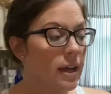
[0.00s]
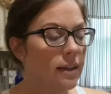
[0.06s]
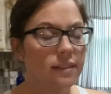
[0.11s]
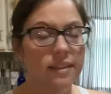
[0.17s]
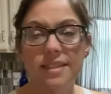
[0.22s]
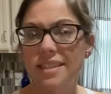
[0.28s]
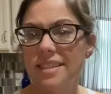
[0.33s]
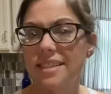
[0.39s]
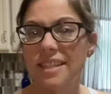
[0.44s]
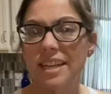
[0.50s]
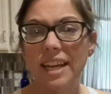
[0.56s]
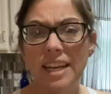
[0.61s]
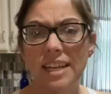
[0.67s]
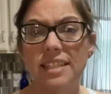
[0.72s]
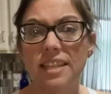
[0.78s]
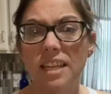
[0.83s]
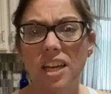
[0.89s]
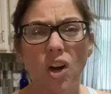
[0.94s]
This is an
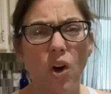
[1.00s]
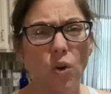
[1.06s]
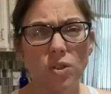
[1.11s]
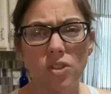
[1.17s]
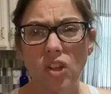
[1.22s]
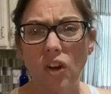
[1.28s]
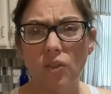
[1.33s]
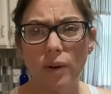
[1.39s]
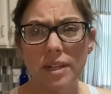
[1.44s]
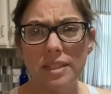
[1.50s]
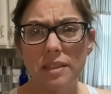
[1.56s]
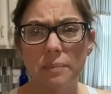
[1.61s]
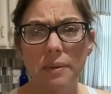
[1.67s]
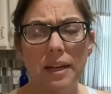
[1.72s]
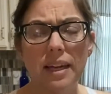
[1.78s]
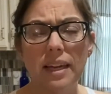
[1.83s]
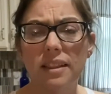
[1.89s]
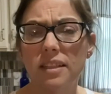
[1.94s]
easy coleslaw
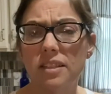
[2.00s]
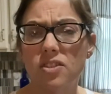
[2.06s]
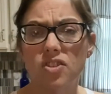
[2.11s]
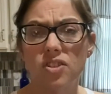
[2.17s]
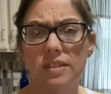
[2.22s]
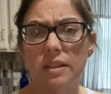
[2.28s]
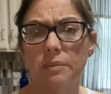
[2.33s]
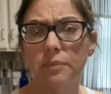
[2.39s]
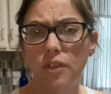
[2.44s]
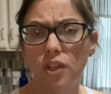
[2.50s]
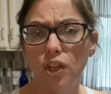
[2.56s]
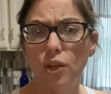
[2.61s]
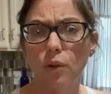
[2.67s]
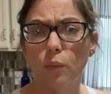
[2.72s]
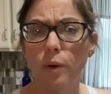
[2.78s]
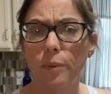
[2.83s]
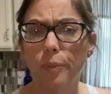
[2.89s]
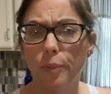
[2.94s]
recipe. This is just something you
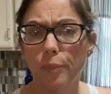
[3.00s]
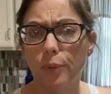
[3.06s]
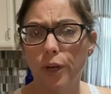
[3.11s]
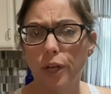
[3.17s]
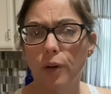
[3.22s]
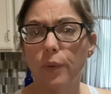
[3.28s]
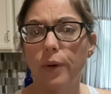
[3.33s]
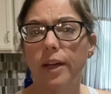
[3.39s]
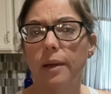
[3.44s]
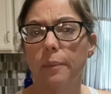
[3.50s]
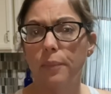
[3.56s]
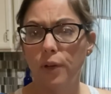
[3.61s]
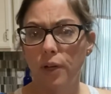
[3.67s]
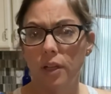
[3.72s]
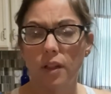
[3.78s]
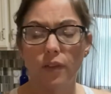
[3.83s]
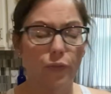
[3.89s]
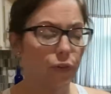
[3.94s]
can whip up pretty quick and put
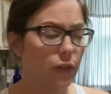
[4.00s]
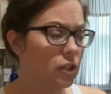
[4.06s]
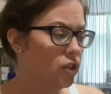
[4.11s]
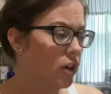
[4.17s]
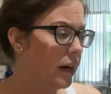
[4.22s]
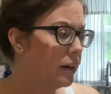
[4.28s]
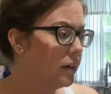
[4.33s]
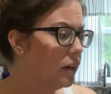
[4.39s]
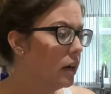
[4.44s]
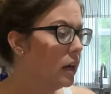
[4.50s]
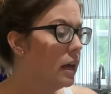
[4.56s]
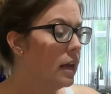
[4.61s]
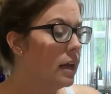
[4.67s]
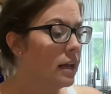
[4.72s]
in the refrigerator.